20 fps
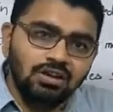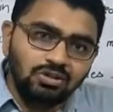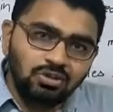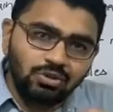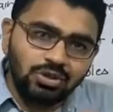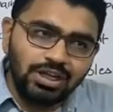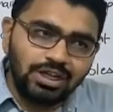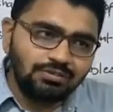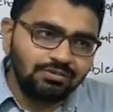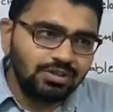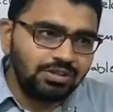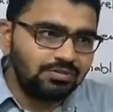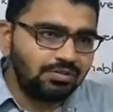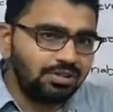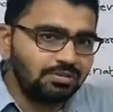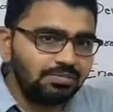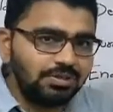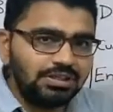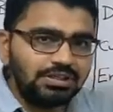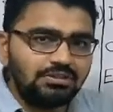Today we
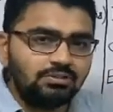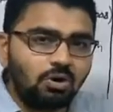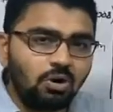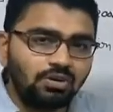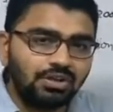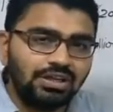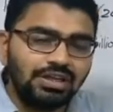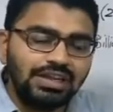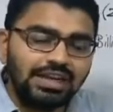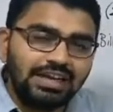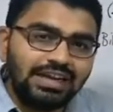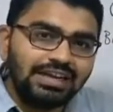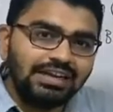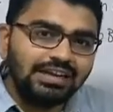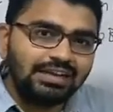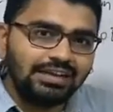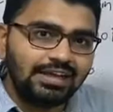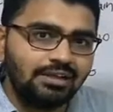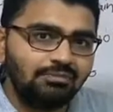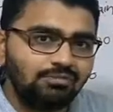will be talking
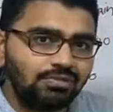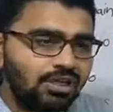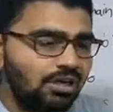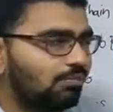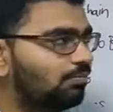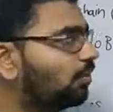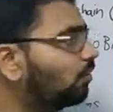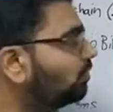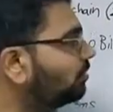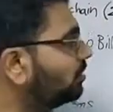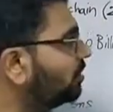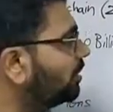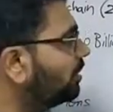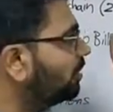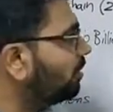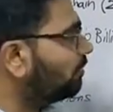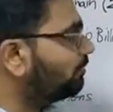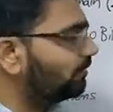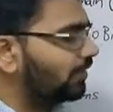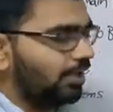in depth about
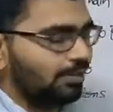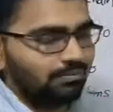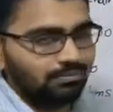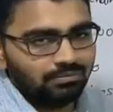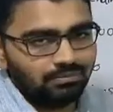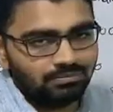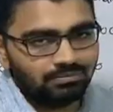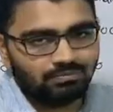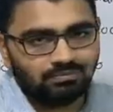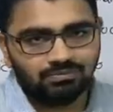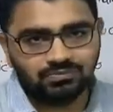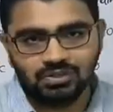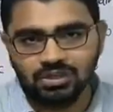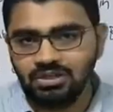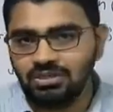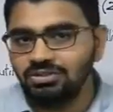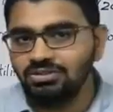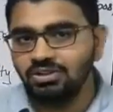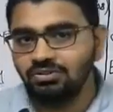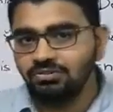three of them.
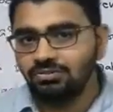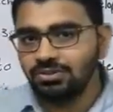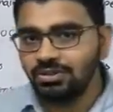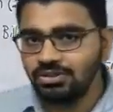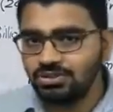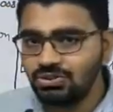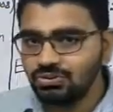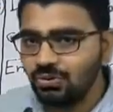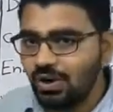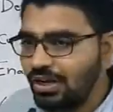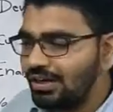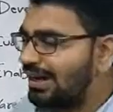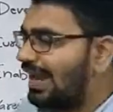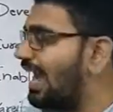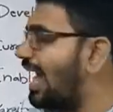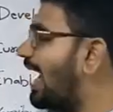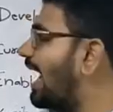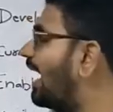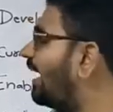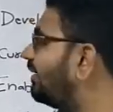The first
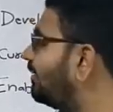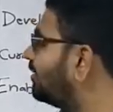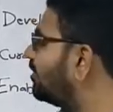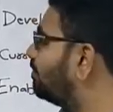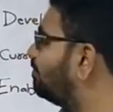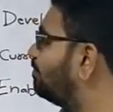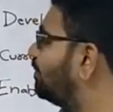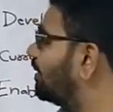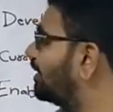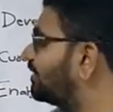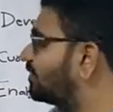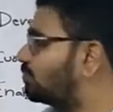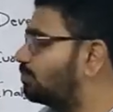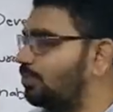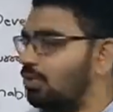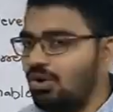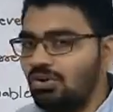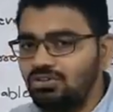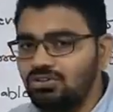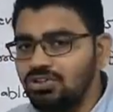one and the biggest
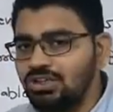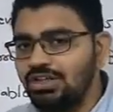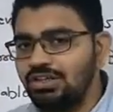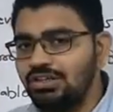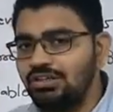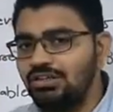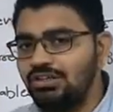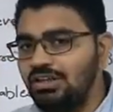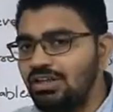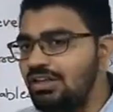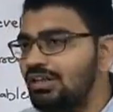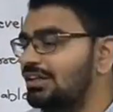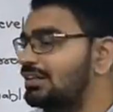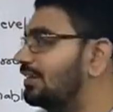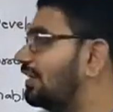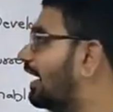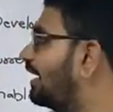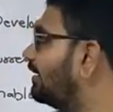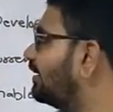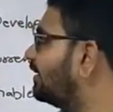blockchain,
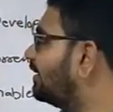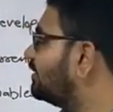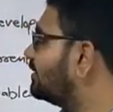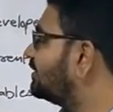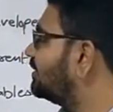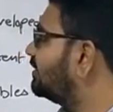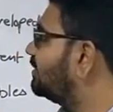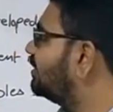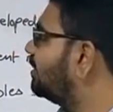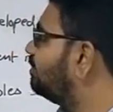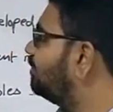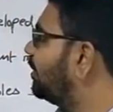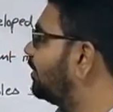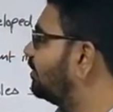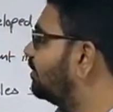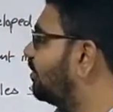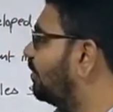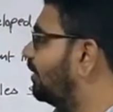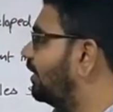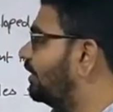that is the
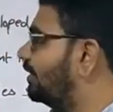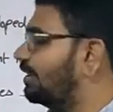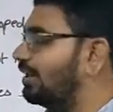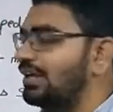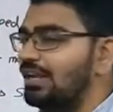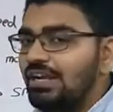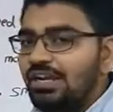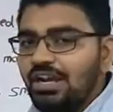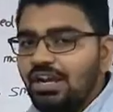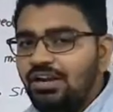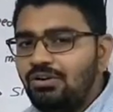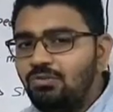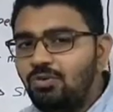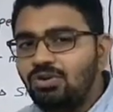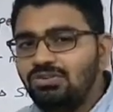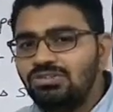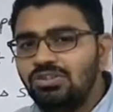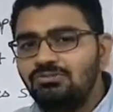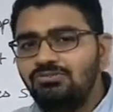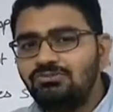Bitcoin. It
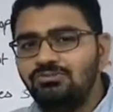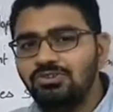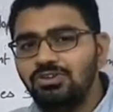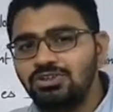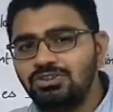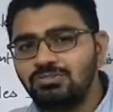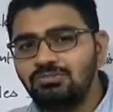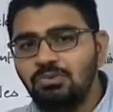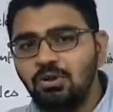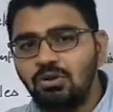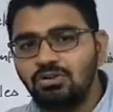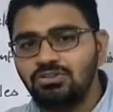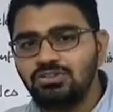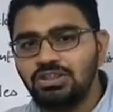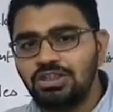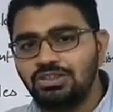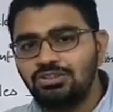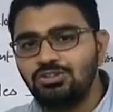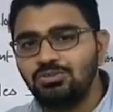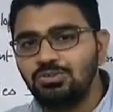was the first
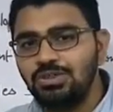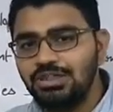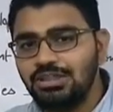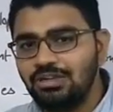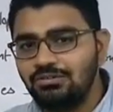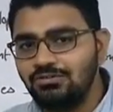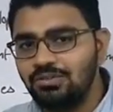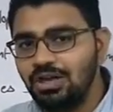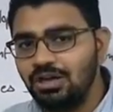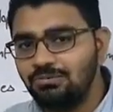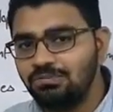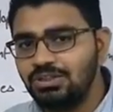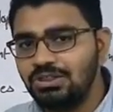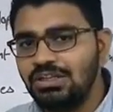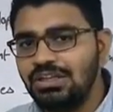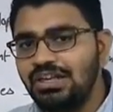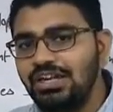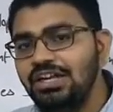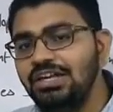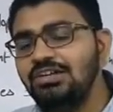blockchain to be
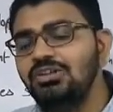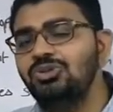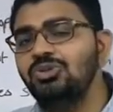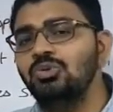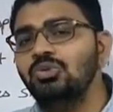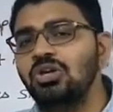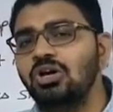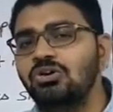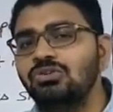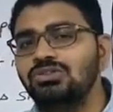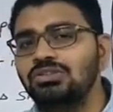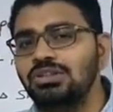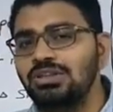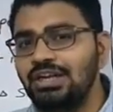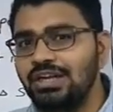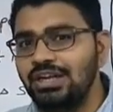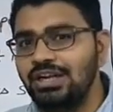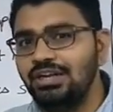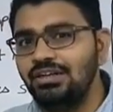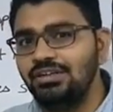developed in
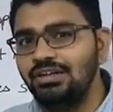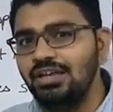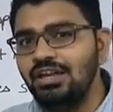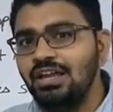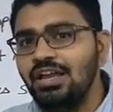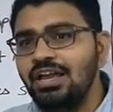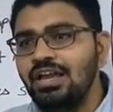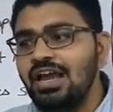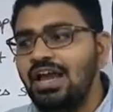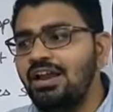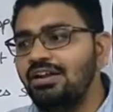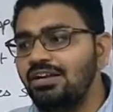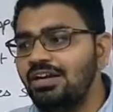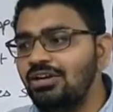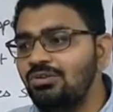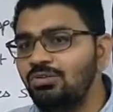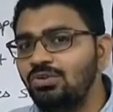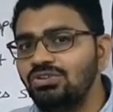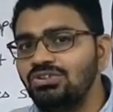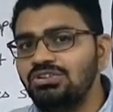2008 and
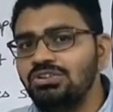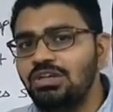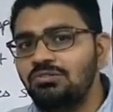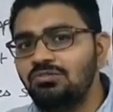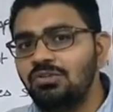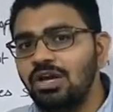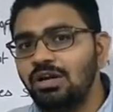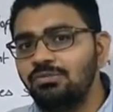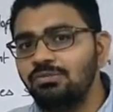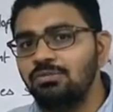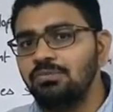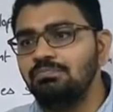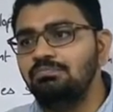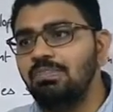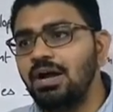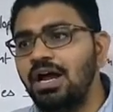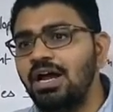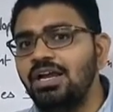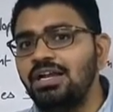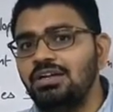it was developed
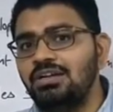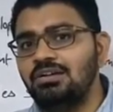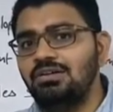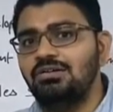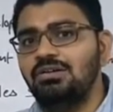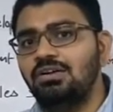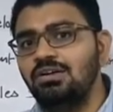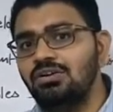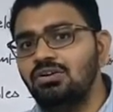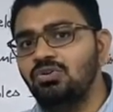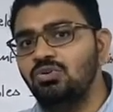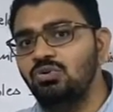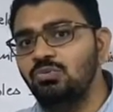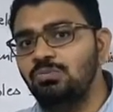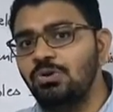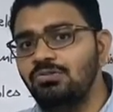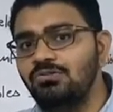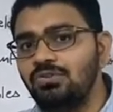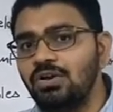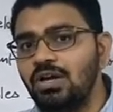by a
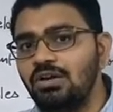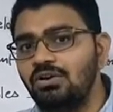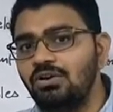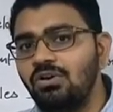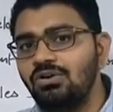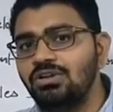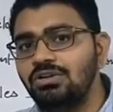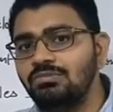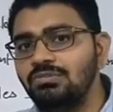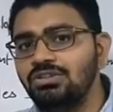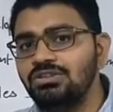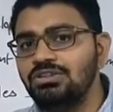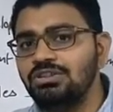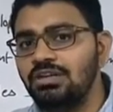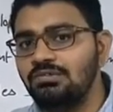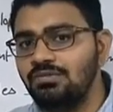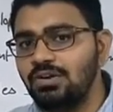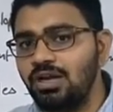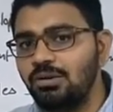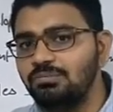group of anonymous
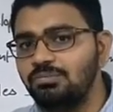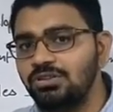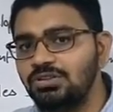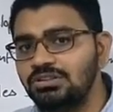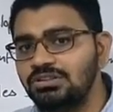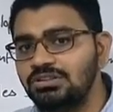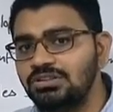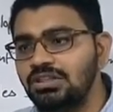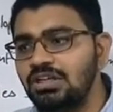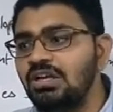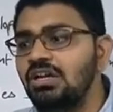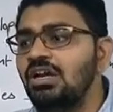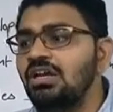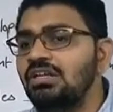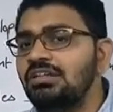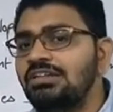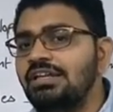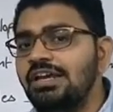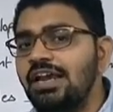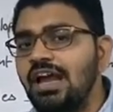developers.
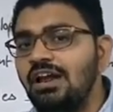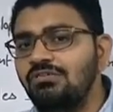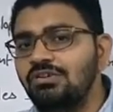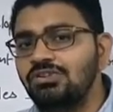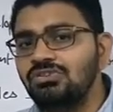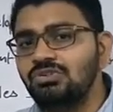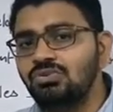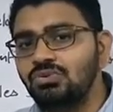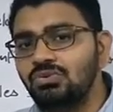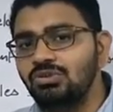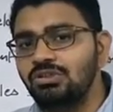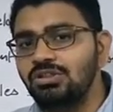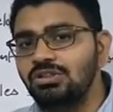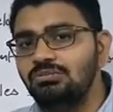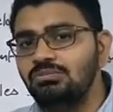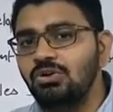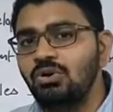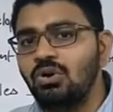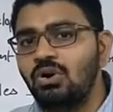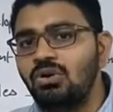They have a
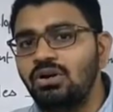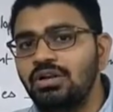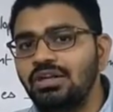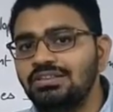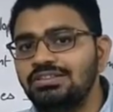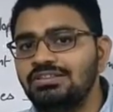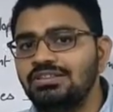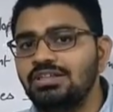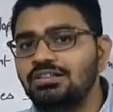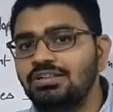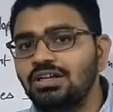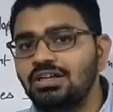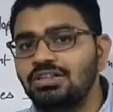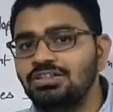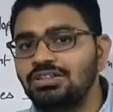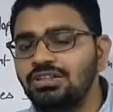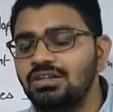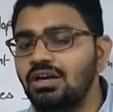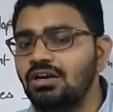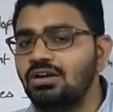pseudonym called as
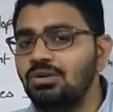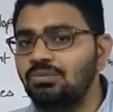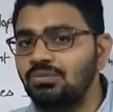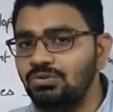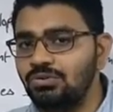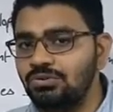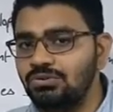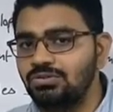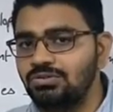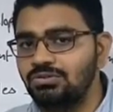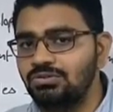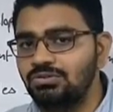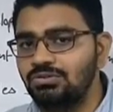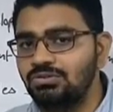Satoshi Nakamoto.